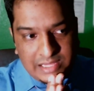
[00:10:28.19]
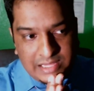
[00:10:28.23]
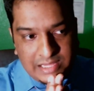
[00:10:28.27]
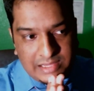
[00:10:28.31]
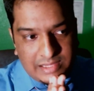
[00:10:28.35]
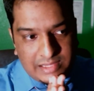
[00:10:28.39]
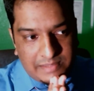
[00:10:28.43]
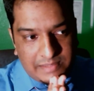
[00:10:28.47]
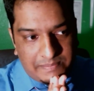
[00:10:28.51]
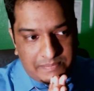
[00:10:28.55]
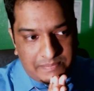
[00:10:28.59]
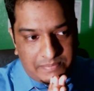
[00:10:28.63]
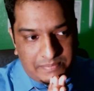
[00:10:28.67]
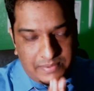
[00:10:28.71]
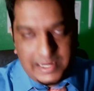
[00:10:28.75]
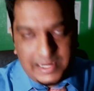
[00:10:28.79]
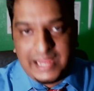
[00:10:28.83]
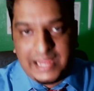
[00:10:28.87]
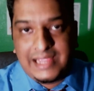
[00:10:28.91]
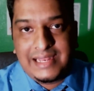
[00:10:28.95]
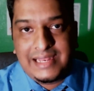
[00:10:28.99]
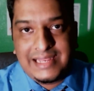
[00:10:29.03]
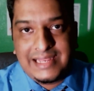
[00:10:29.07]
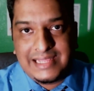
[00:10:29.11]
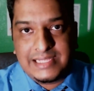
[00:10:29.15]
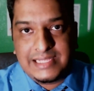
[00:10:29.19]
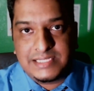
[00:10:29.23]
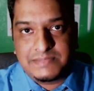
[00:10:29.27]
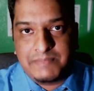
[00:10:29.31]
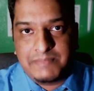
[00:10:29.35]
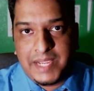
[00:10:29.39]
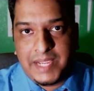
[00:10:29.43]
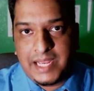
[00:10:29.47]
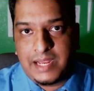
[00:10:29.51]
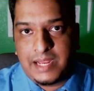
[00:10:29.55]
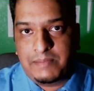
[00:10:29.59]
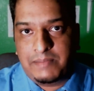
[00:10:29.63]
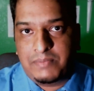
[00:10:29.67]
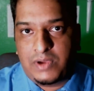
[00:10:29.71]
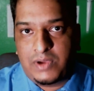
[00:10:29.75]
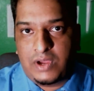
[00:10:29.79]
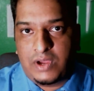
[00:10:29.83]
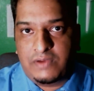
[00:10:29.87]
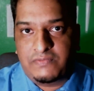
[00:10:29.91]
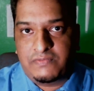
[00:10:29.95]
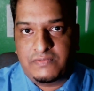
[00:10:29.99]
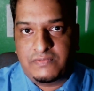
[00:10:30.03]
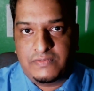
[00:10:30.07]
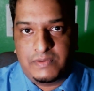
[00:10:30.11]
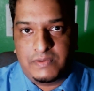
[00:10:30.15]
The brain is made up
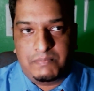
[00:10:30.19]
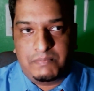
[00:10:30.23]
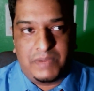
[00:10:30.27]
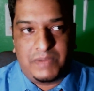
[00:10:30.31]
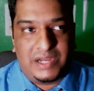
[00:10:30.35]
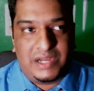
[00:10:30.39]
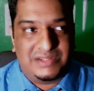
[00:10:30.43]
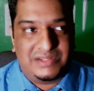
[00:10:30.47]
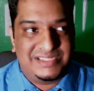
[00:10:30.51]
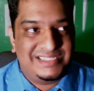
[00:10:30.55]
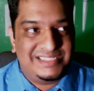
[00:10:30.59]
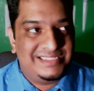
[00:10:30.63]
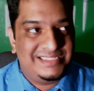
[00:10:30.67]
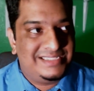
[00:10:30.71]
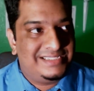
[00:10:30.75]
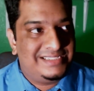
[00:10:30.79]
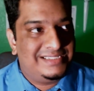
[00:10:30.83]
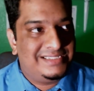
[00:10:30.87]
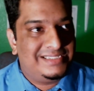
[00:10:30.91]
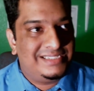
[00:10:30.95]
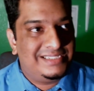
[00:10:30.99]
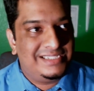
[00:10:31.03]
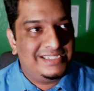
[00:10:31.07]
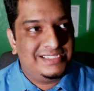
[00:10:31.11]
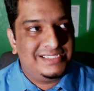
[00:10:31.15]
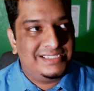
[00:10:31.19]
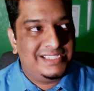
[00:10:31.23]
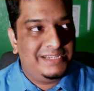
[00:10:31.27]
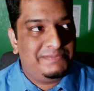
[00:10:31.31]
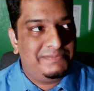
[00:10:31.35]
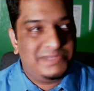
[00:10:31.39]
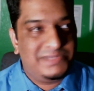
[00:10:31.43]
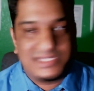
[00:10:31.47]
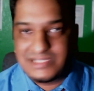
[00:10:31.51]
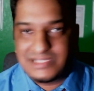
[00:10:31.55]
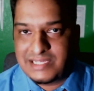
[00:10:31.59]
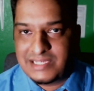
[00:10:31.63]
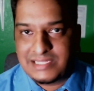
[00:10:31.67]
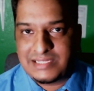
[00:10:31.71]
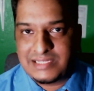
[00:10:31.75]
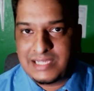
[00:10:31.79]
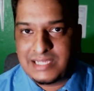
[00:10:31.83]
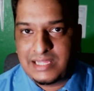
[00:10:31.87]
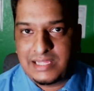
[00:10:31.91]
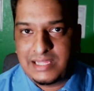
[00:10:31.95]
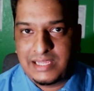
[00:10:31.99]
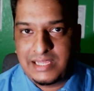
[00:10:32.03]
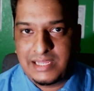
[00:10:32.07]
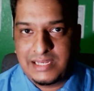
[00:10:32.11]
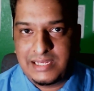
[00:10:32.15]
of about 60%, I
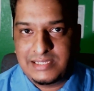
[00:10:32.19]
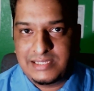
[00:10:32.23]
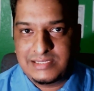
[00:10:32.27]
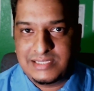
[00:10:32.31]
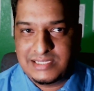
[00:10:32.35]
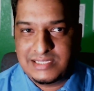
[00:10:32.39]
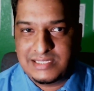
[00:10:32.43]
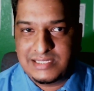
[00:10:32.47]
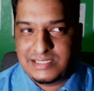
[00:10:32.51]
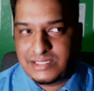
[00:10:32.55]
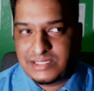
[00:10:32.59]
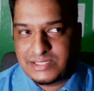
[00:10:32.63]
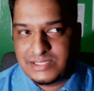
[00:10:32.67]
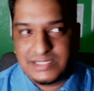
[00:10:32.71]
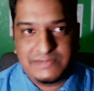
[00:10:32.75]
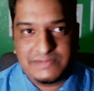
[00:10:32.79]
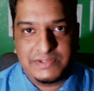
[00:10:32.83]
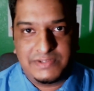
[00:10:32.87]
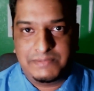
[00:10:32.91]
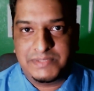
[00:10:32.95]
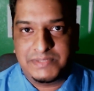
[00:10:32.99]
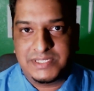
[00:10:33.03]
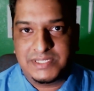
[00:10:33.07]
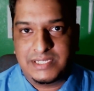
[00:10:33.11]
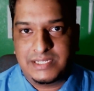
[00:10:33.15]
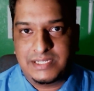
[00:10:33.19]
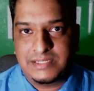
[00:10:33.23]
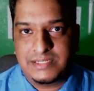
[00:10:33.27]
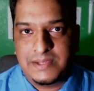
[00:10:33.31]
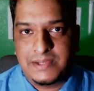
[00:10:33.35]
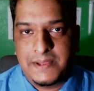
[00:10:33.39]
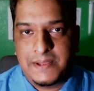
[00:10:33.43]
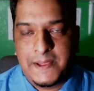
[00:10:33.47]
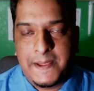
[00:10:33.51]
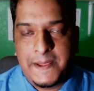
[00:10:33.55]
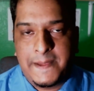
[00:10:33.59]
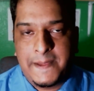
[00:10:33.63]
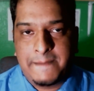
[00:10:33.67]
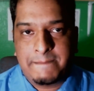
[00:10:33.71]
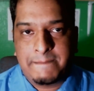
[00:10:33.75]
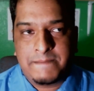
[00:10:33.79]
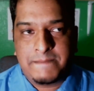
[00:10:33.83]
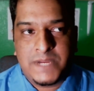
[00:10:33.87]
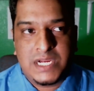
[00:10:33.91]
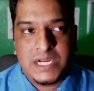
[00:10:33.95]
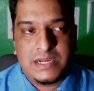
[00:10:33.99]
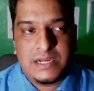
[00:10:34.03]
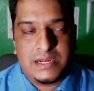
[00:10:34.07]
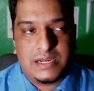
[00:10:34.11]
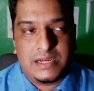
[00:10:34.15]
think it is, 60 or 70%,
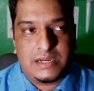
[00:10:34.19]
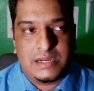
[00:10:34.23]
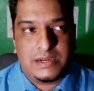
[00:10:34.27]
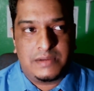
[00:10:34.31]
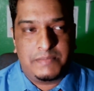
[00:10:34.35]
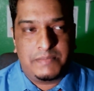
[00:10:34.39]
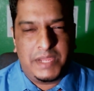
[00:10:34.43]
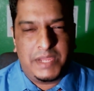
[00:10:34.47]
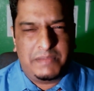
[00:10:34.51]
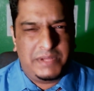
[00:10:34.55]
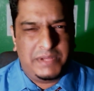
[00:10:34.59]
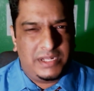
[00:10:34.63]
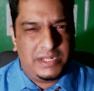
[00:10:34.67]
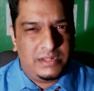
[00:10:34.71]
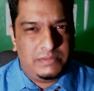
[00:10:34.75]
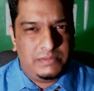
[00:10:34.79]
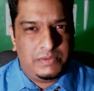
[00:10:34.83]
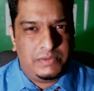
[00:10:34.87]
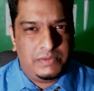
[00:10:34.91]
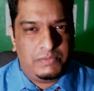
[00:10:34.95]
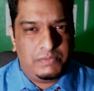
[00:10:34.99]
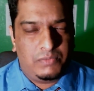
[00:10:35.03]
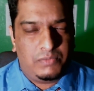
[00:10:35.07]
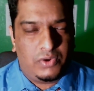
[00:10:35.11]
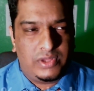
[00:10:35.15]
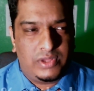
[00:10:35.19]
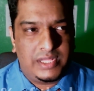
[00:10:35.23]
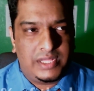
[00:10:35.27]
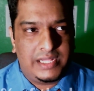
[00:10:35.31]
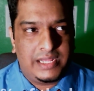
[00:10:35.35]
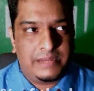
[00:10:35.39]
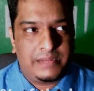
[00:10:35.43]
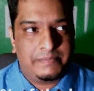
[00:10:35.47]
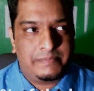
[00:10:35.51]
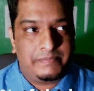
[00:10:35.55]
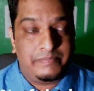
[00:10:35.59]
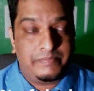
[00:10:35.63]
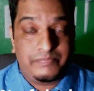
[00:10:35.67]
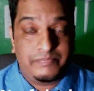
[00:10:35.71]
maybe a little bit more than that.